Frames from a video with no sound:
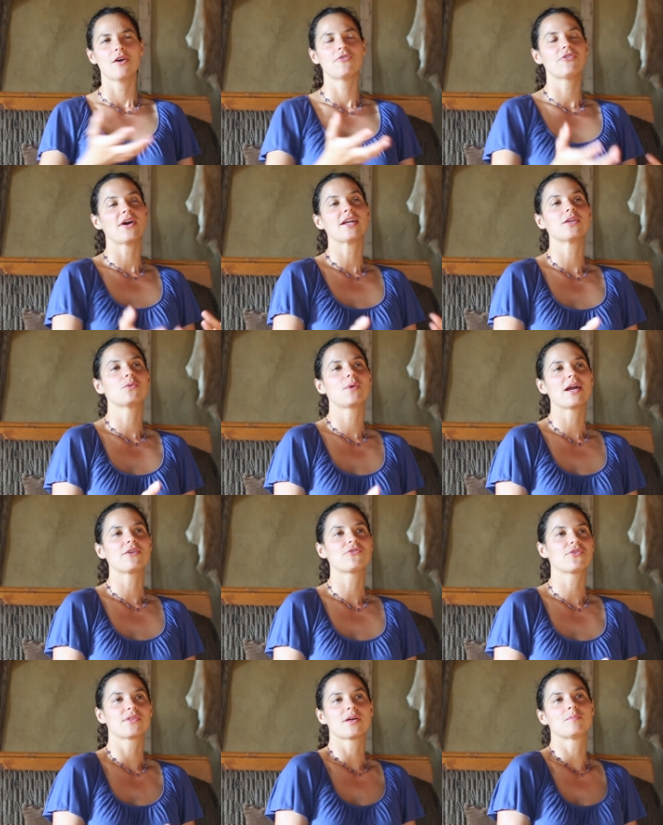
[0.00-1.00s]
find a way
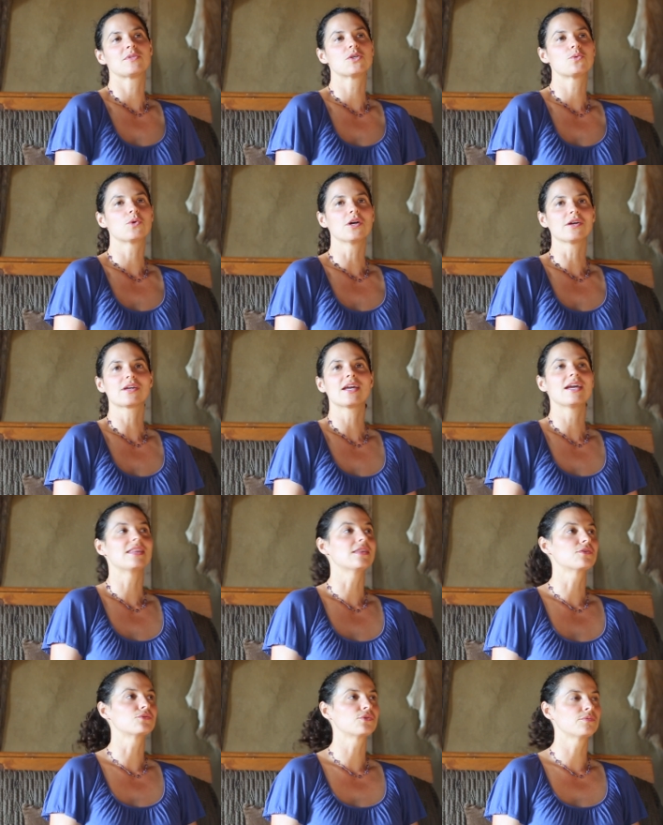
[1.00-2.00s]
for them to work
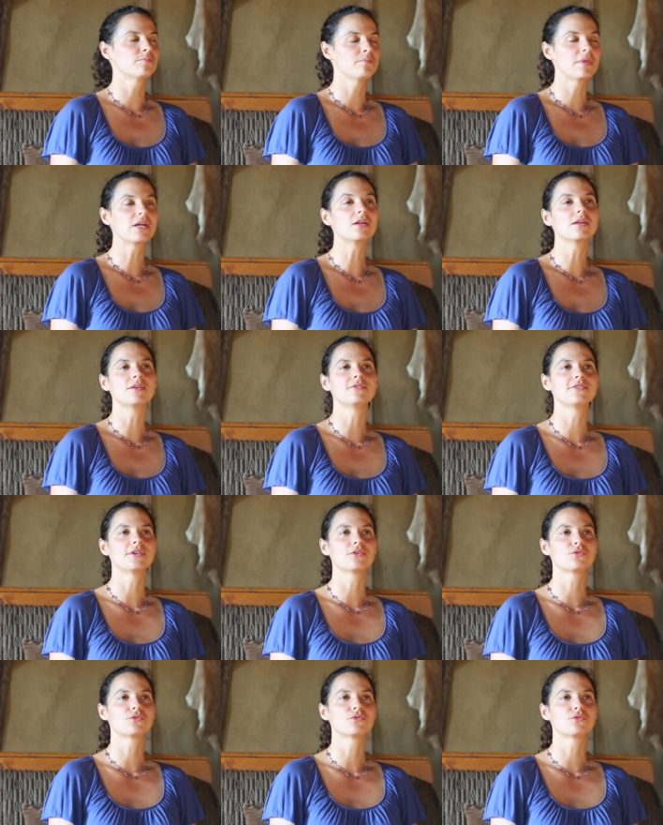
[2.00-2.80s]
in the middle of